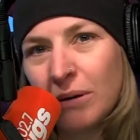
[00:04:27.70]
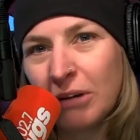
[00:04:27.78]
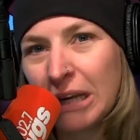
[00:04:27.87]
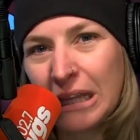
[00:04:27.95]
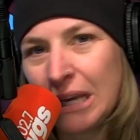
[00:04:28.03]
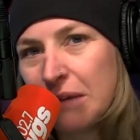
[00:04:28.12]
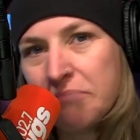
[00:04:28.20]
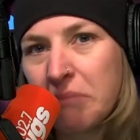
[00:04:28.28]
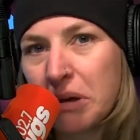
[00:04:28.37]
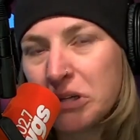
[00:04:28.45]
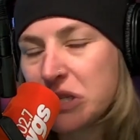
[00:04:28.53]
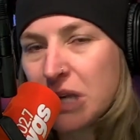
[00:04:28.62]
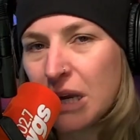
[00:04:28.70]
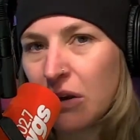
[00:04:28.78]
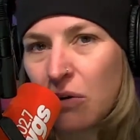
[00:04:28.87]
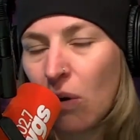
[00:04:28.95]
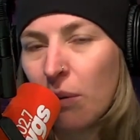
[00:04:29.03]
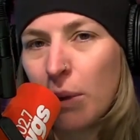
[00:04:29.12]
really. Just like a
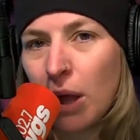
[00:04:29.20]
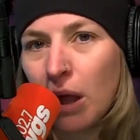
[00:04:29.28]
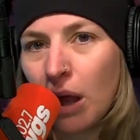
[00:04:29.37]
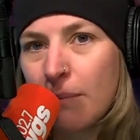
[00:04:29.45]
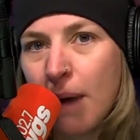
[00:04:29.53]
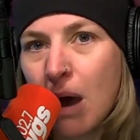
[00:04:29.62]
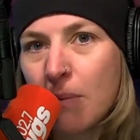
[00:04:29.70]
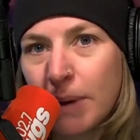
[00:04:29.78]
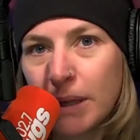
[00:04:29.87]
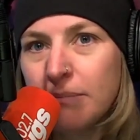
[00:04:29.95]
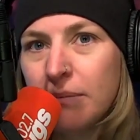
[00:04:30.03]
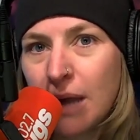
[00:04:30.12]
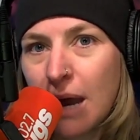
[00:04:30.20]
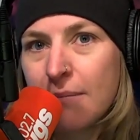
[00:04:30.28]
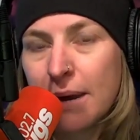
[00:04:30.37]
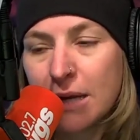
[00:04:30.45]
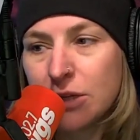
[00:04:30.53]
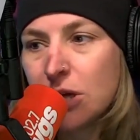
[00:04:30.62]
normal amount. But yeah,
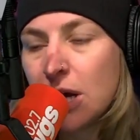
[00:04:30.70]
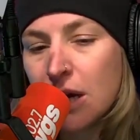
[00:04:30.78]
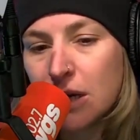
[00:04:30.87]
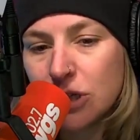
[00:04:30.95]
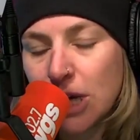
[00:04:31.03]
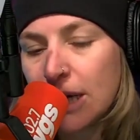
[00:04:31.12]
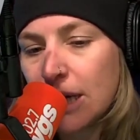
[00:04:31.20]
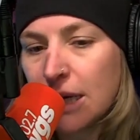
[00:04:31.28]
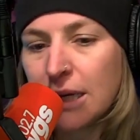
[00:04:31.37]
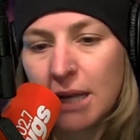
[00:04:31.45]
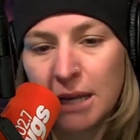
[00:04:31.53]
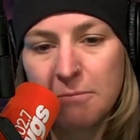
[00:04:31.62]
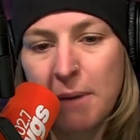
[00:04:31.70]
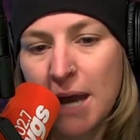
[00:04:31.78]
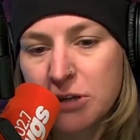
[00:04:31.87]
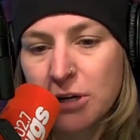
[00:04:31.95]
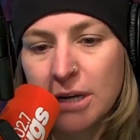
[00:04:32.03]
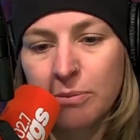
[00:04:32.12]
my Jaden and
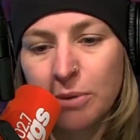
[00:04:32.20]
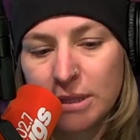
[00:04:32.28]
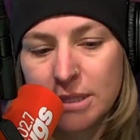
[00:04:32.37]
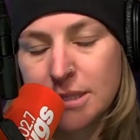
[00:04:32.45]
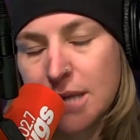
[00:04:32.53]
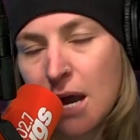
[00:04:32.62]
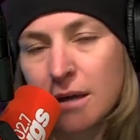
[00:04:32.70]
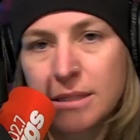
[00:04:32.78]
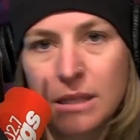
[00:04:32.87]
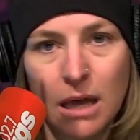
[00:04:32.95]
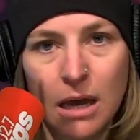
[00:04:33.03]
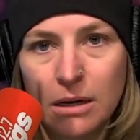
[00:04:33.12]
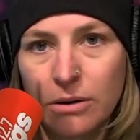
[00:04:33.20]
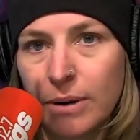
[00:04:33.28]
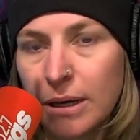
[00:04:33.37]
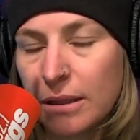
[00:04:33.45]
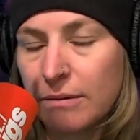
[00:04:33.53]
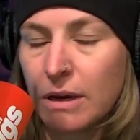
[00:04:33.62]
Patrick with the socks and the
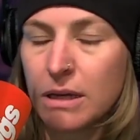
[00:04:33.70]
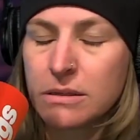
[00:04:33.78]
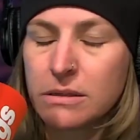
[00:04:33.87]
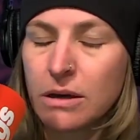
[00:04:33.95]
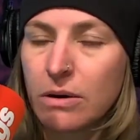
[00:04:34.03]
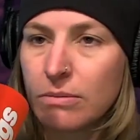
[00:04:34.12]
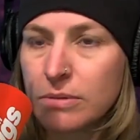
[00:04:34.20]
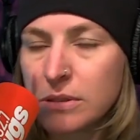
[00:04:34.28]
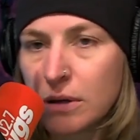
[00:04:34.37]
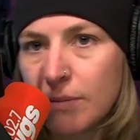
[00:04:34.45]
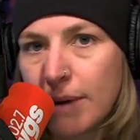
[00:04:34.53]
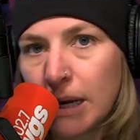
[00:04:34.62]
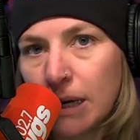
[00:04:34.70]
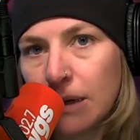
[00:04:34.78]
underwear, they've got so many.